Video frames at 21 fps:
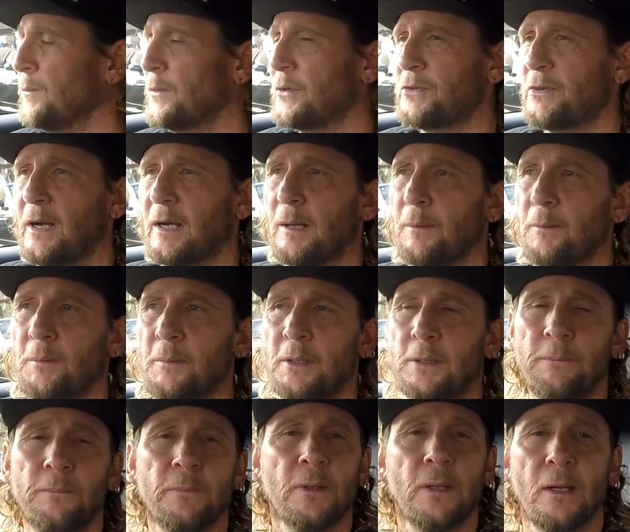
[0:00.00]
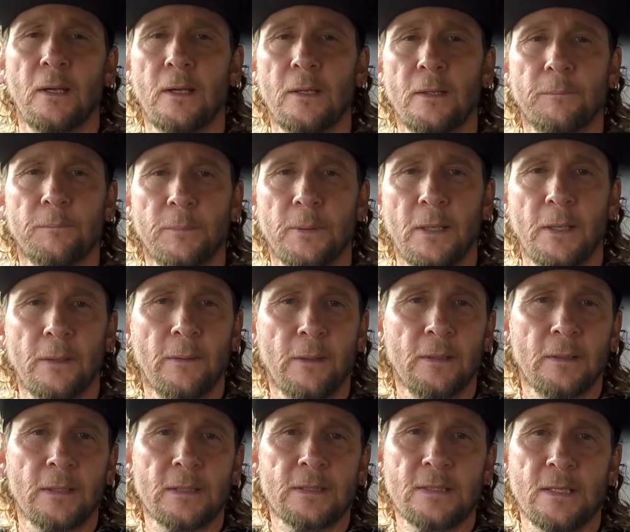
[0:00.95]
the track up a bit. But anyway,
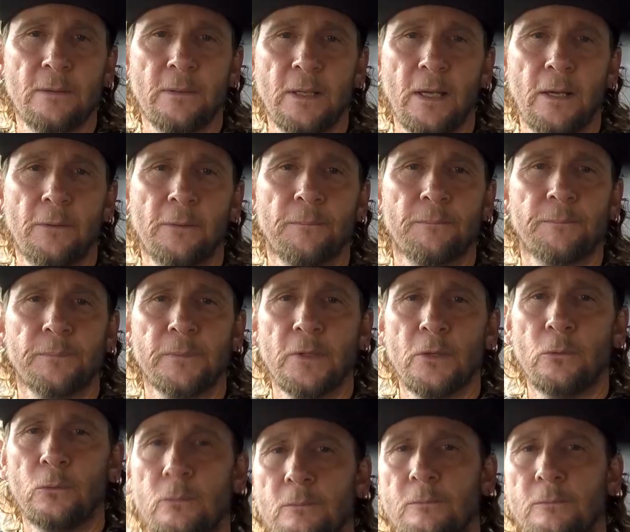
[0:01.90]
let's see how we go. Yo.